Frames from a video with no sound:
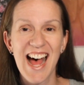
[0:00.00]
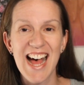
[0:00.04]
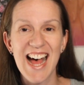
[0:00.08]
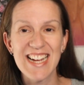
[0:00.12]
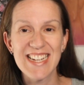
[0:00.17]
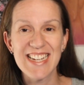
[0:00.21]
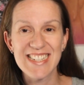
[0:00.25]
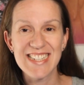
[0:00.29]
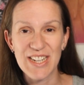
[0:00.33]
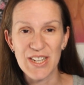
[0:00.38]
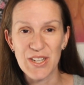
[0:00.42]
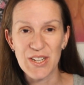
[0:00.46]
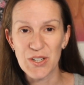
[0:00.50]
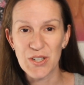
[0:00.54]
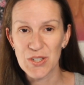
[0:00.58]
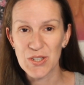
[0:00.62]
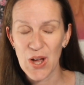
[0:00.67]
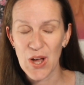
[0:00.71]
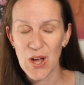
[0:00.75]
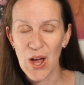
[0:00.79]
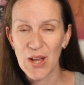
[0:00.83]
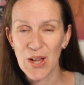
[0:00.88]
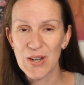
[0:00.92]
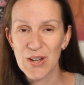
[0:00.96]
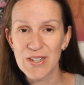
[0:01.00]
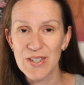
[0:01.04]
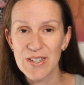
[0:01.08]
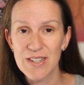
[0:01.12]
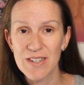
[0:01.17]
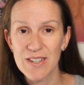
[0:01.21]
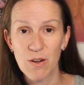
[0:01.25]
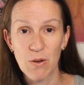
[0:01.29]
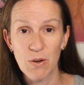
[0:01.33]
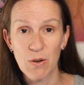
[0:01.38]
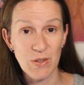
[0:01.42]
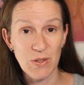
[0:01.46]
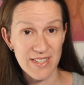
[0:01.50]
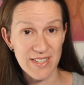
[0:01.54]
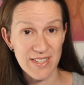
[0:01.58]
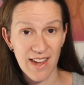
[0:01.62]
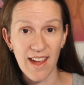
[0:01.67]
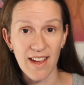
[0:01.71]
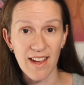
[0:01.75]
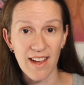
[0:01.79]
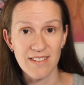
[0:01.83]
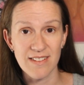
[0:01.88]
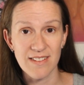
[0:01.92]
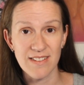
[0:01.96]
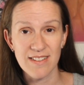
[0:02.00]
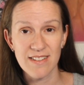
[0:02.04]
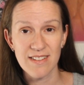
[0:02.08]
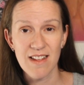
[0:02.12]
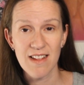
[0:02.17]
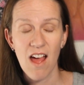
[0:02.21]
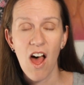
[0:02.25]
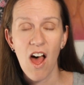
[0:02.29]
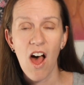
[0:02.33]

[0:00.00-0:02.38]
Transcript: A teeter totter, or scales.